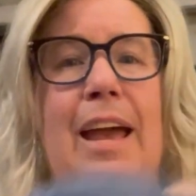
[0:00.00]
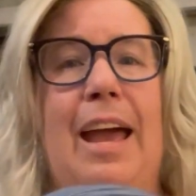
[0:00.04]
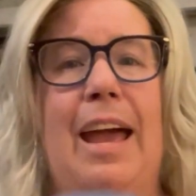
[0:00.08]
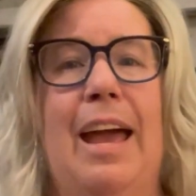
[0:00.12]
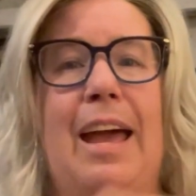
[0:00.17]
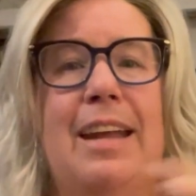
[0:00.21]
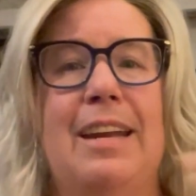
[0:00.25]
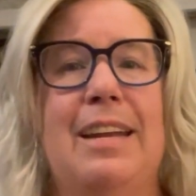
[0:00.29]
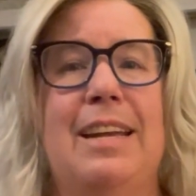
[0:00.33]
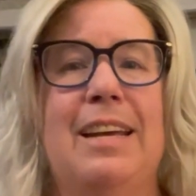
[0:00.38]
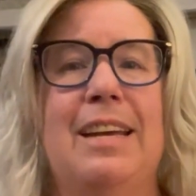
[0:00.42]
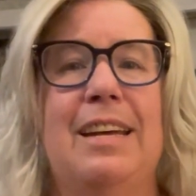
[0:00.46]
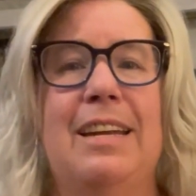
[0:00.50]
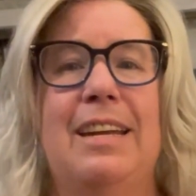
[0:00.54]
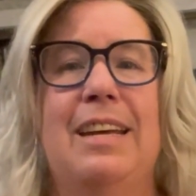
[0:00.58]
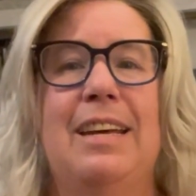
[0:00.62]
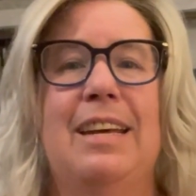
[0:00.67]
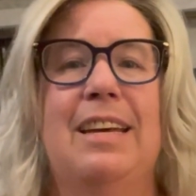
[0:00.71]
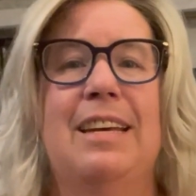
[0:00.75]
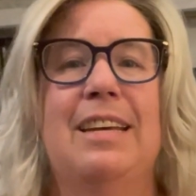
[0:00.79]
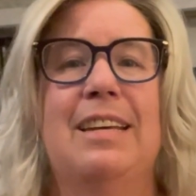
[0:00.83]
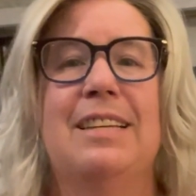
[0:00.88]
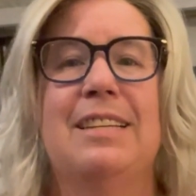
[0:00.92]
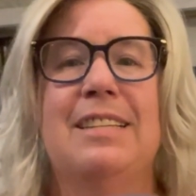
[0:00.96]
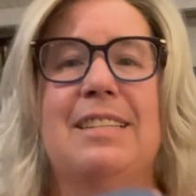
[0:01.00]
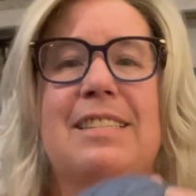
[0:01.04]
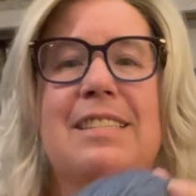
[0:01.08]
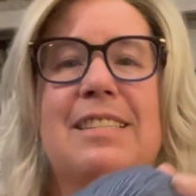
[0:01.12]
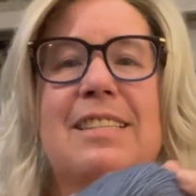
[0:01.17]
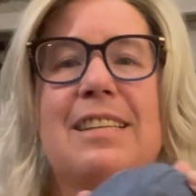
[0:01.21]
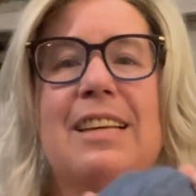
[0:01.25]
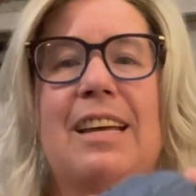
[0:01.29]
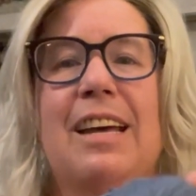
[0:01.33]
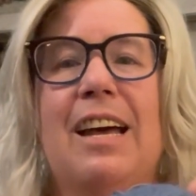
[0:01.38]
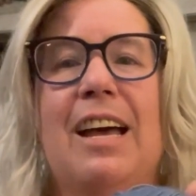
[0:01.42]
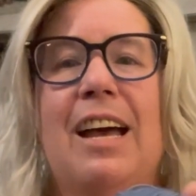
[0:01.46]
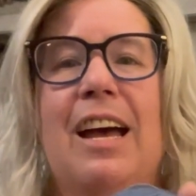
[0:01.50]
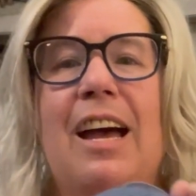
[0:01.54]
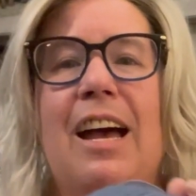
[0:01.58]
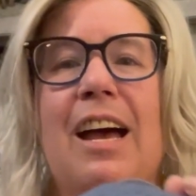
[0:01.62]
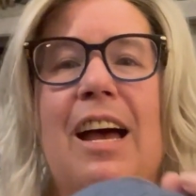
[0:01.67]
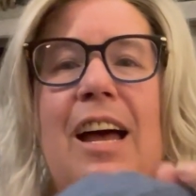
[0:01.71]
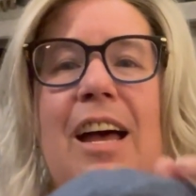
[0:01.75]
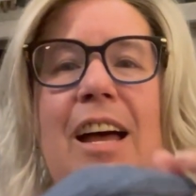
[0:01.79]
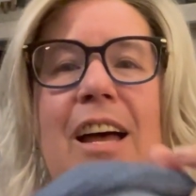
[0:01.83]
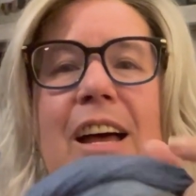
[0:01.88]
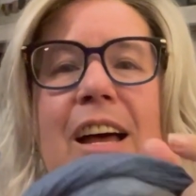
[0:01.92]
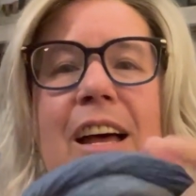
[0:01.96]
And it is
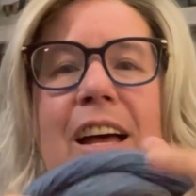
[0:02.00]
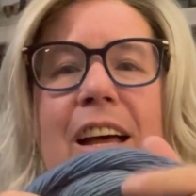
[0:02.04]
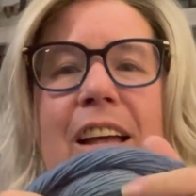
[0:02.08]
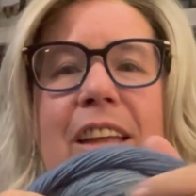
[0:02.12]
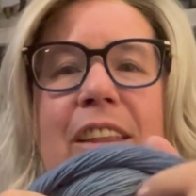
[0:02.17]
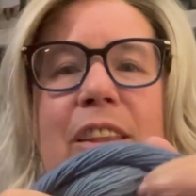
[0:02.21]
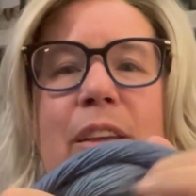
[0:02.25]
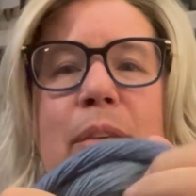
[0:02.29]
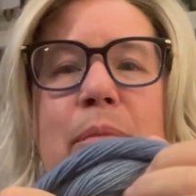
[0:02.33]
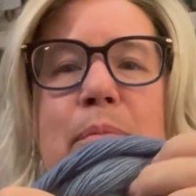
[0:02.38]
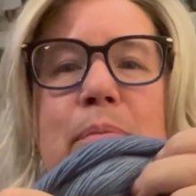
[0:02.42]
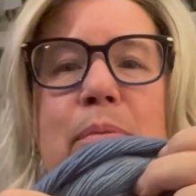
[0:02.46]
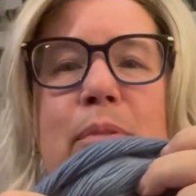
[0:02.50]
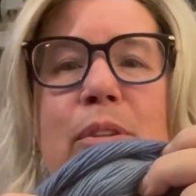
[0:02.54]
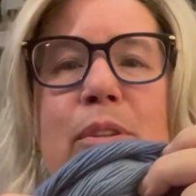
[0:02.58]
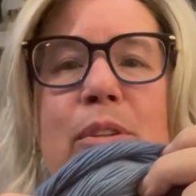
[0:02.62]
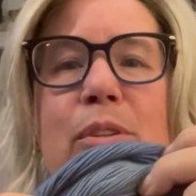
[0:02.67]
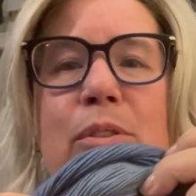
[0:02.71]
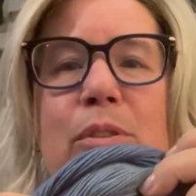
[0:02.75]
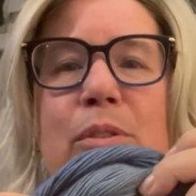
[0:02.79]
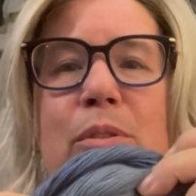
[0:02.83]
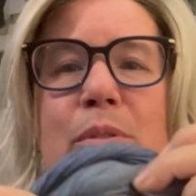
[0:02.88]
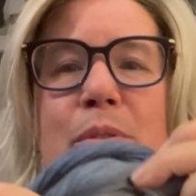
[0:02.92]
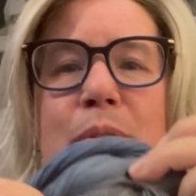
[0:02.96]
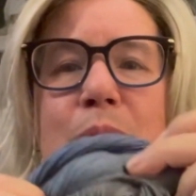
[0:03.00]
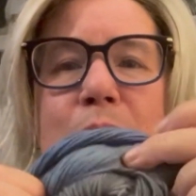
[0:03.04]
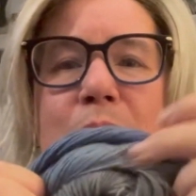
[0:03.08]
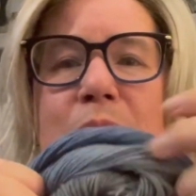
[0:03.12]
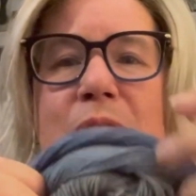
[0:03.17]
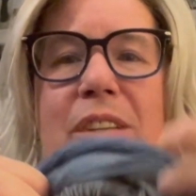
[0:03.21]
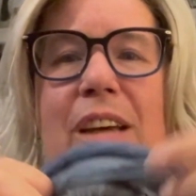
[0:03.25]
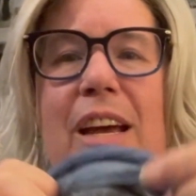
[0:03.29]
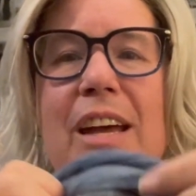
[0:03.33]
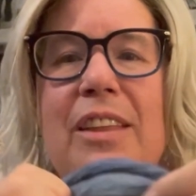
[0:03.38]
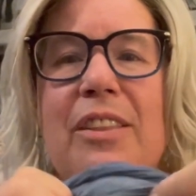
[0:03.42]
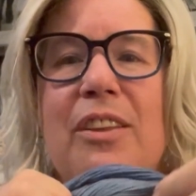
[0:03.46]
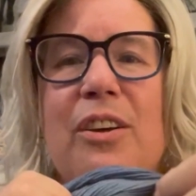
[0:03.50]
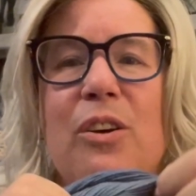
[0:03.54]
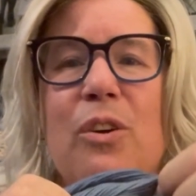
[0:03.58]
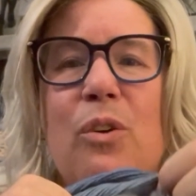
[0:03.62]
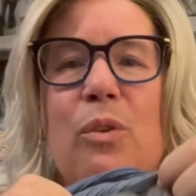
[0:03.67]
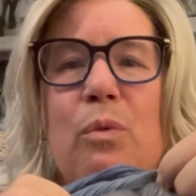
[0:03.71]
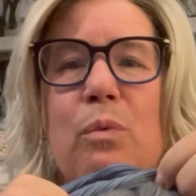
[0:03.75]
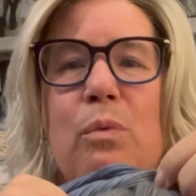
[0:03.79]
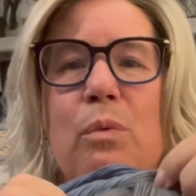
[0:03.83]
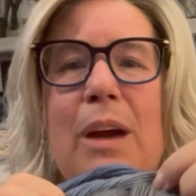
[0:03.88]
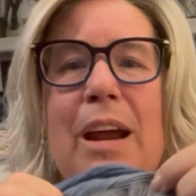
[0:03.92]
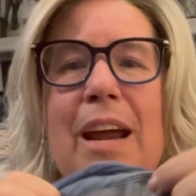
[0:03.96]
the blues and the
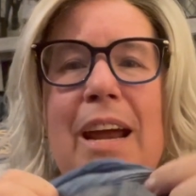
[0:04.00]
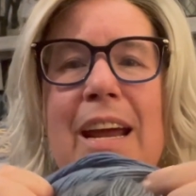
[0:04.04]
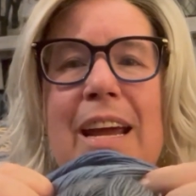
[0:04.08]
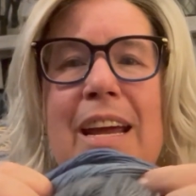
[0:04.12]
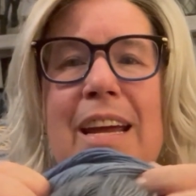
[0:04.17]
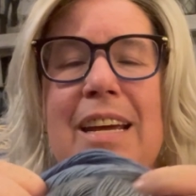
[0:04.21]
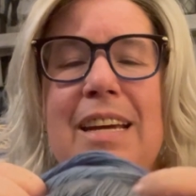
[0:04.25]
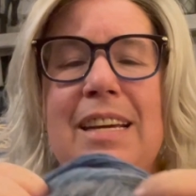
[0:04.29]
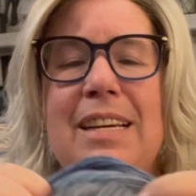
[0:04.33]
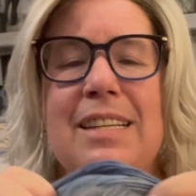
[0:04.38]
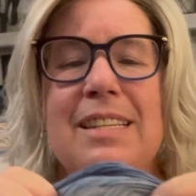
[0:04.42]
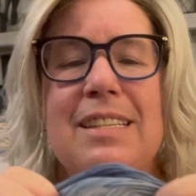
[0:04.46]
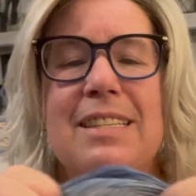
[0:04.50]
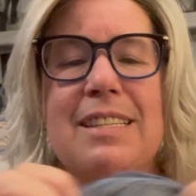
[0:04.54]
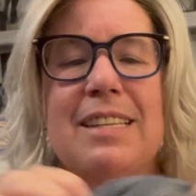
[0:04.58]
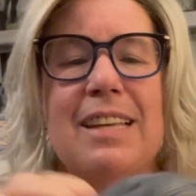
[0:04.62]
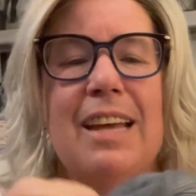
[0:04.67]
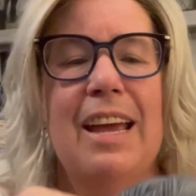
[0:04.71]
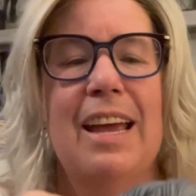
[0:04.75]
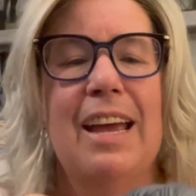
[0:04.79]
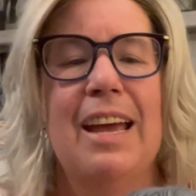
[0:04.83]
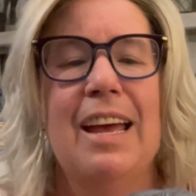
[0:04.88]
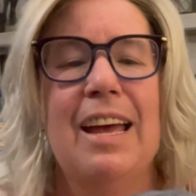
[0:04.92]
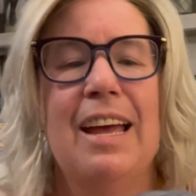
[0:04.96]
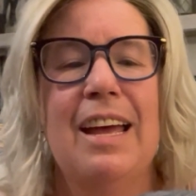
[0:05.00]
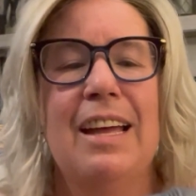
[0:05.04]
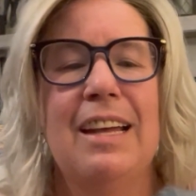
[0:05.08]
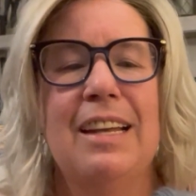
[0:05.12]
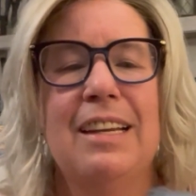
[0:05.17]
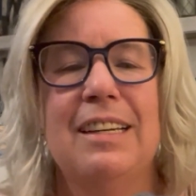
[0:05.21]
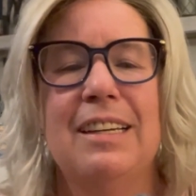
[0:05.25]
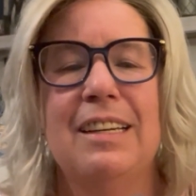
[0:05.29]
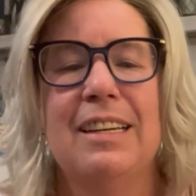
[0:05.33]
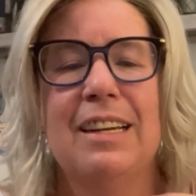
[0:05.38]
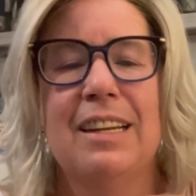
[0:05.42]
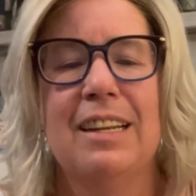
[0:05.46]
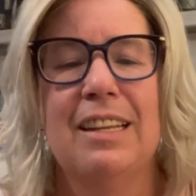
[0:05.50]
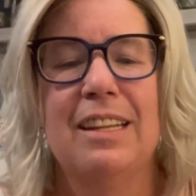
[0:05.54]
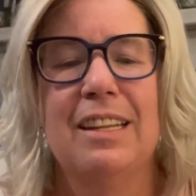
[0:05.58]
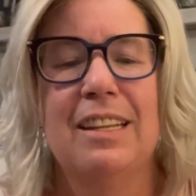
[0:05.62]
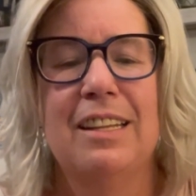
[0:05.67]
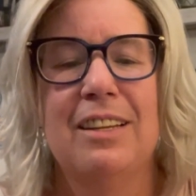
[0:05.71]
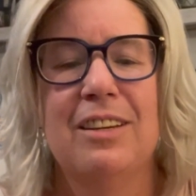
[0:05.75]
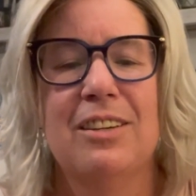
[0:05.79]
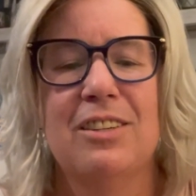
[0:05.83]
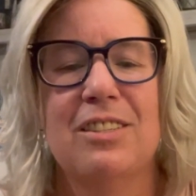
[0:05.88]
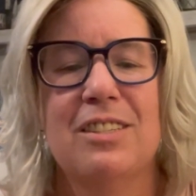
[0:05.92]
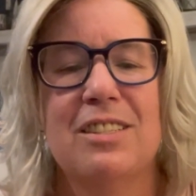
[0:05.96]
grays, and
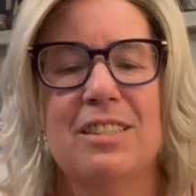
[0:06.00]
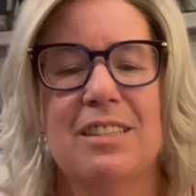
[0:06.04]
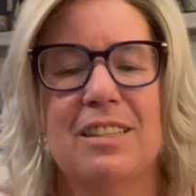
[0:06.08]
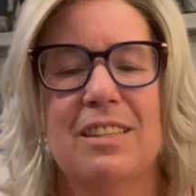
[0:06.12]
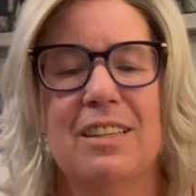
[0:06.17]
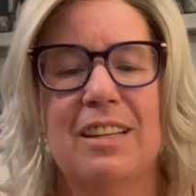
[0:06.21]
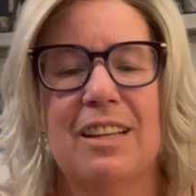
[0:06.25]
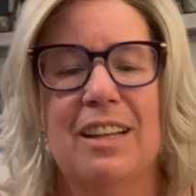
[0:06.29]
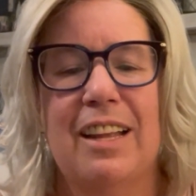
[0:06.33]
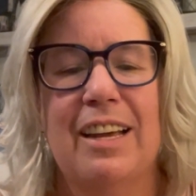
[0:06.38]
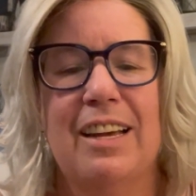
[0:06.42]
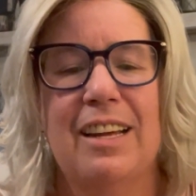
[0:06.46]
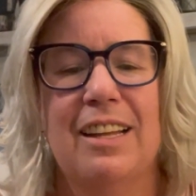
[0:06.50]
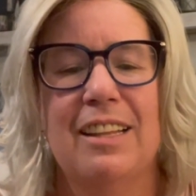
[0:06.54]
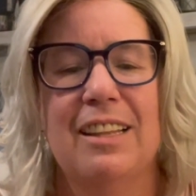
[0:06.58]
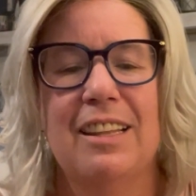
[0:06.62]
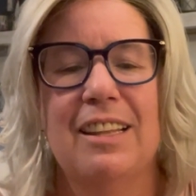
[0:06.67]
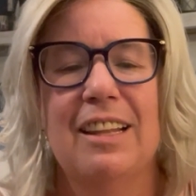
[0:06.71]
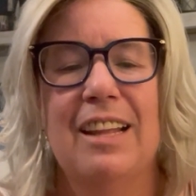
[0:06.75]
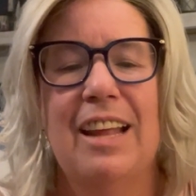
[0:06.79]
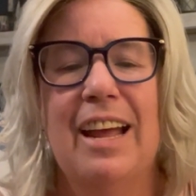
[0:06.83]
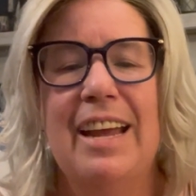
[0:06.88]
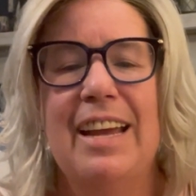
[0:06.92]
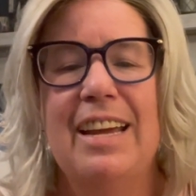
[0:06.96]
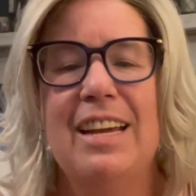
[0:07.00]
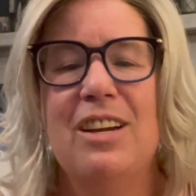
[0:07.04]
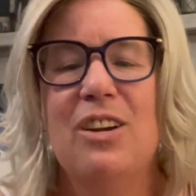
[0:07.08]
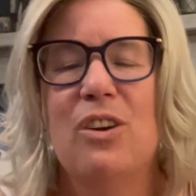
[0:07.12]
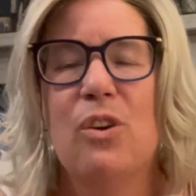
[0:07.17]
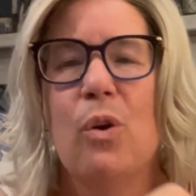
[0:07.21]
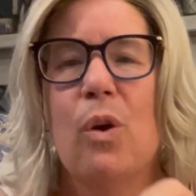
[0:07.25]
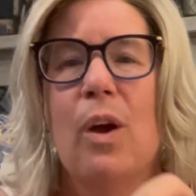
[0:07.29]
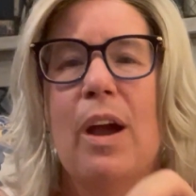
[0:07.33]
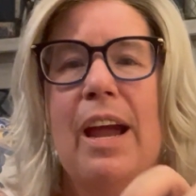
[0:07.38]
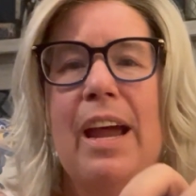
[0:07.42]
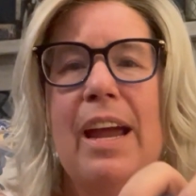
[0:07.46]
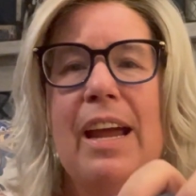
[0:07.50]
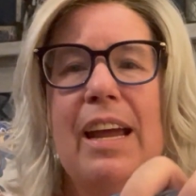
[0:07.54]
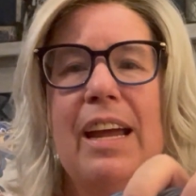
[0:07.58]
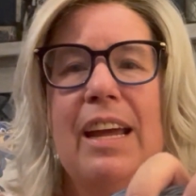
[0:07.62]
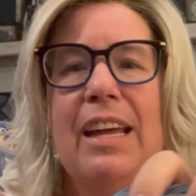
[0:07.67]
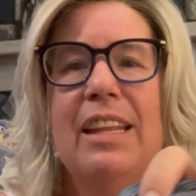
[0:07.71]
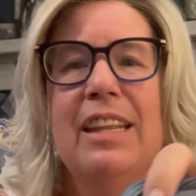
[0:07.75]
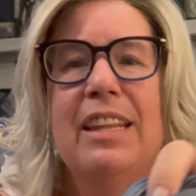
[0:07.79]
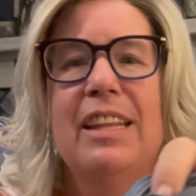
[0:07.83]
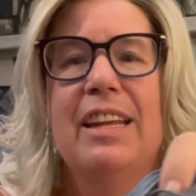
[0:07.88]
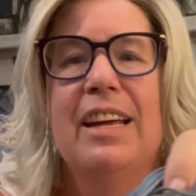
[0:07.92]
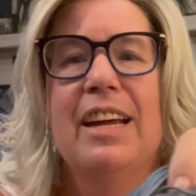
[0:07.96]
there's like a light gray
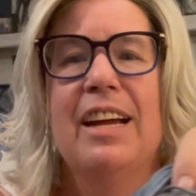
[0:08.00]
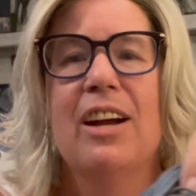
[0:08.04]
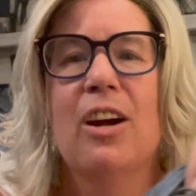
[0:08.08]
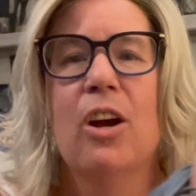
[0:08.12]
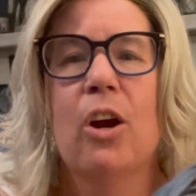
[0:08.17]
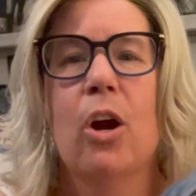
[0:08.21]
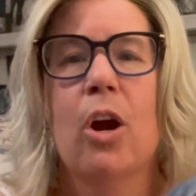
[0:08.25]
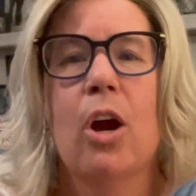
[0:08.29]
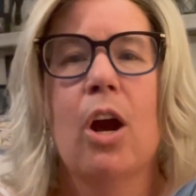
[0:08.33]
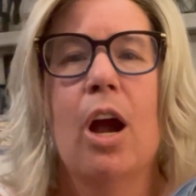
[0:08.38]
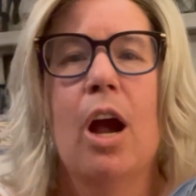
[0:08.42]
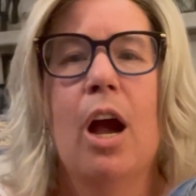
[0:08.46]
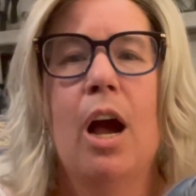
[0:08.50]
in there.